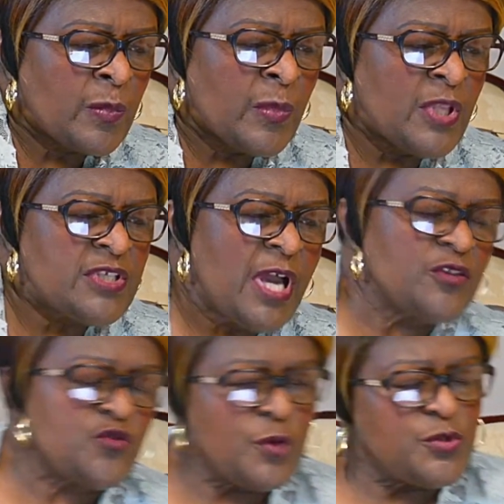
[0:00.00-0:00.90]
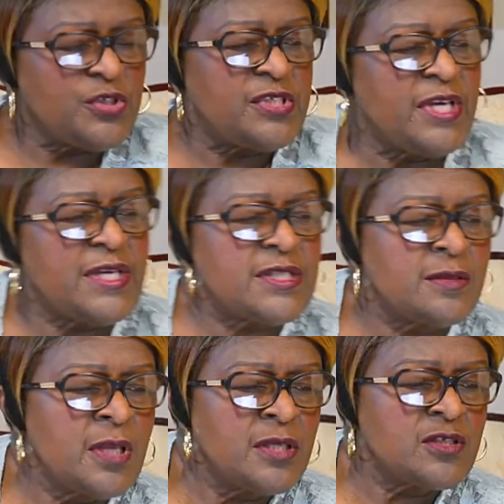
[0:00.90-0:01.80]
The scripture says
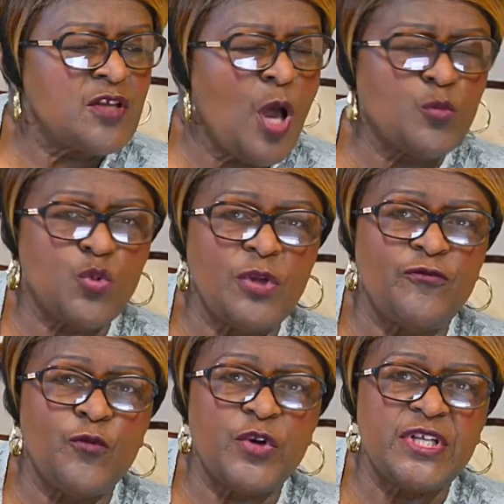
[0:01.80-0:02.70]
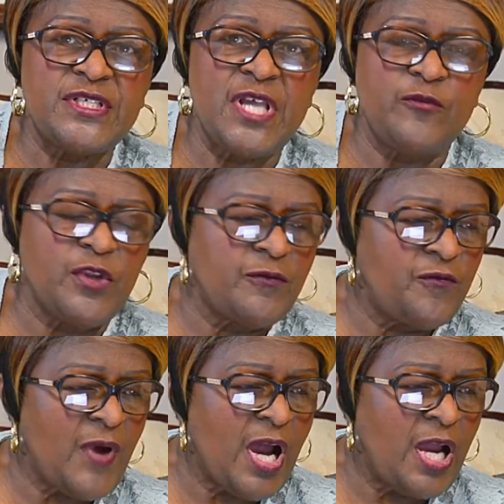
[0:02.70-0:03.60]
in Psalms
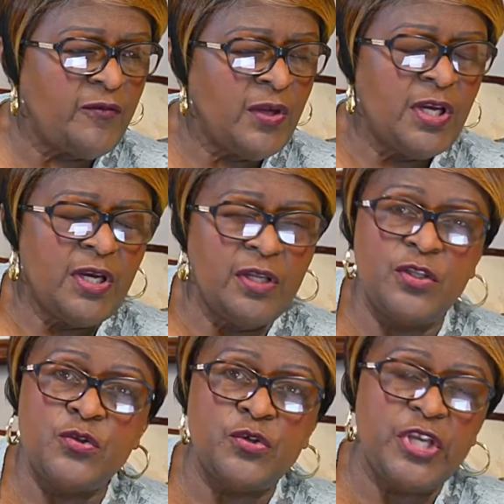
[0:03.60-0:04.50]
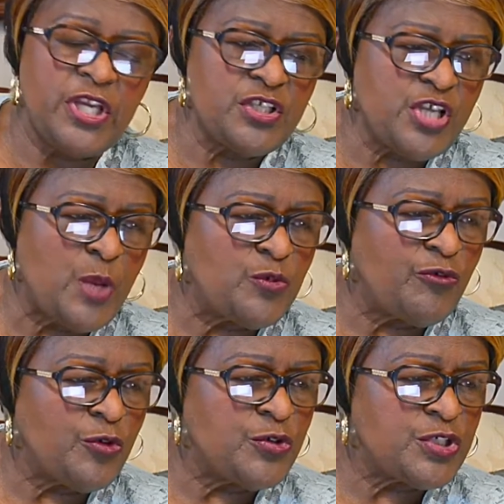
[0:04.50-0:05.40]
147:5 in the New King James
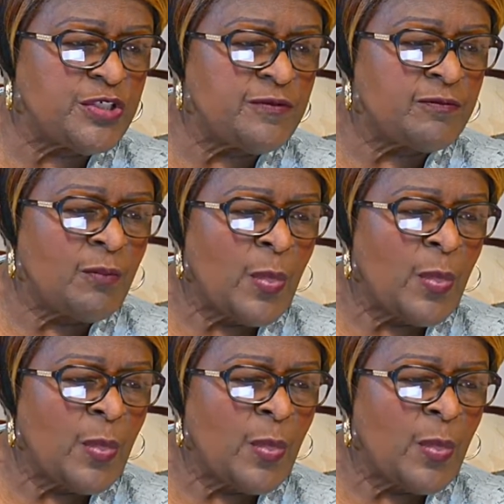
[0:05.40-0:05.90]
Version,